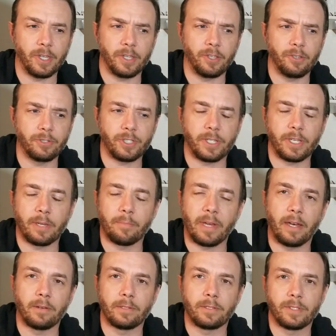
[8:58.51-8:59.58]
usually
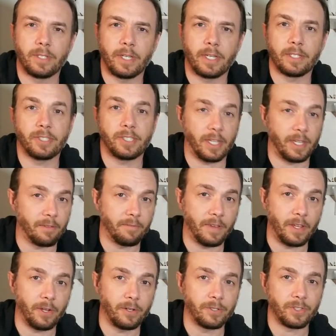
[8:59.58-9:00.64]
about selling
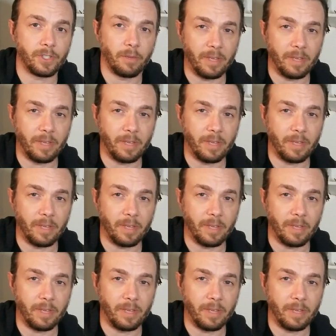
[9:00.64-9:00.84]
figures,